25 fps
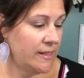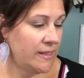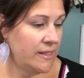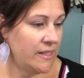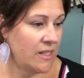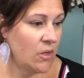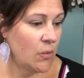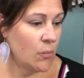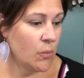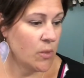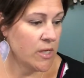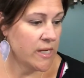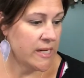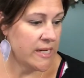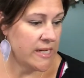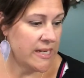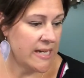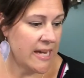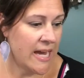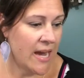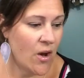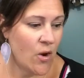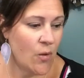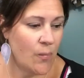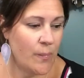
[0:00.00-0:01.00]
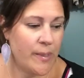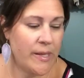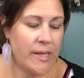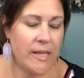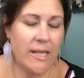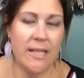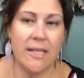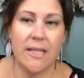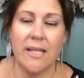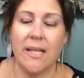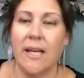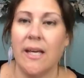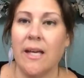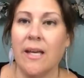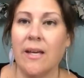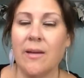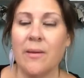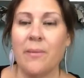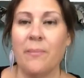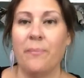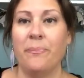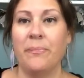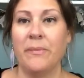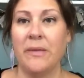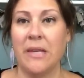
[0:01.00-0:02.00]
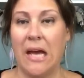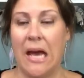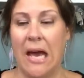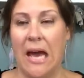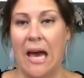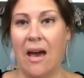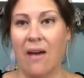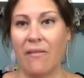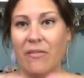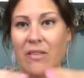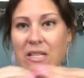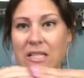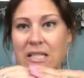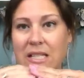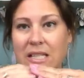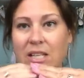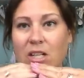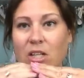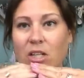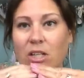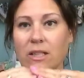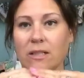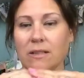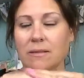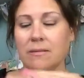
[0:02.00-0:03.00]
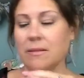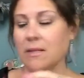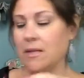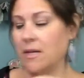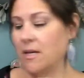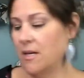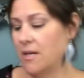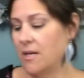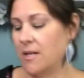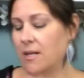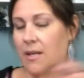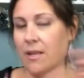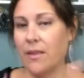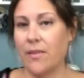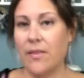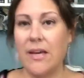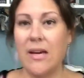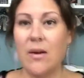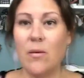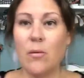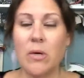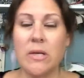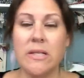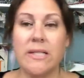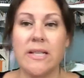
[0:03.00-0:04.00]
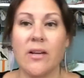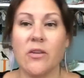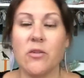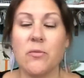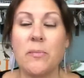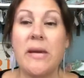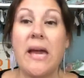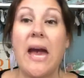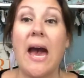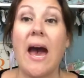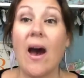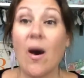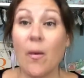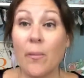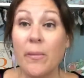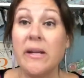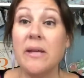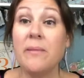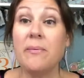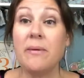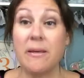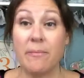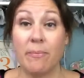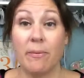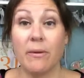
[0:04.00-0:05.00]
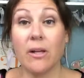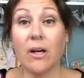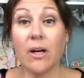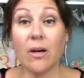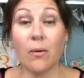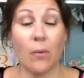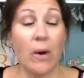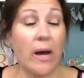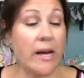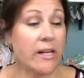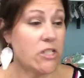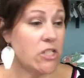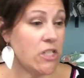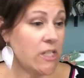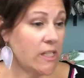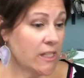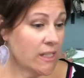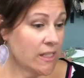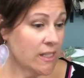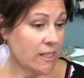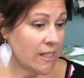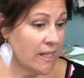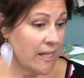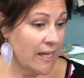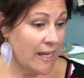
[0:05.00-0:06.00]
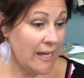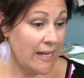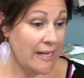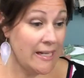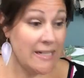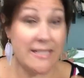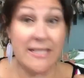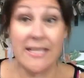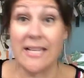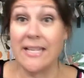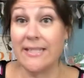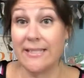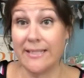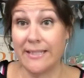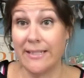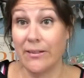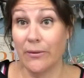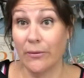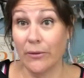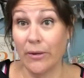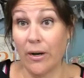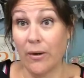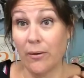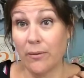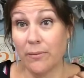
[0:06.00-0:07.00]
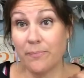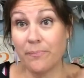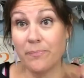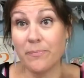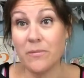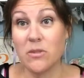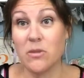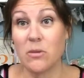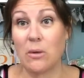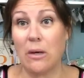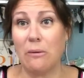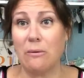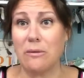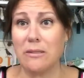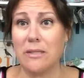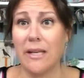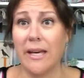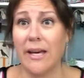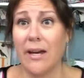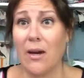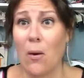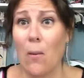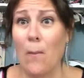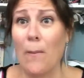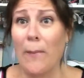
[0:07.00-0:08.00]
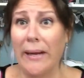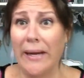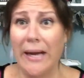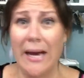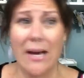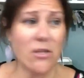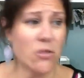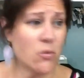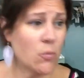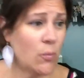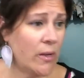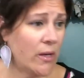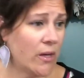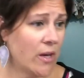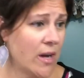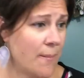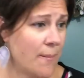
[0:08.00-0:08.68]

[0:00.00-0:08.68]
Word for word: they're working now, but it, I have this little thing where it tells me how many people are watching and it says zero. So I was like, oh my gosh, where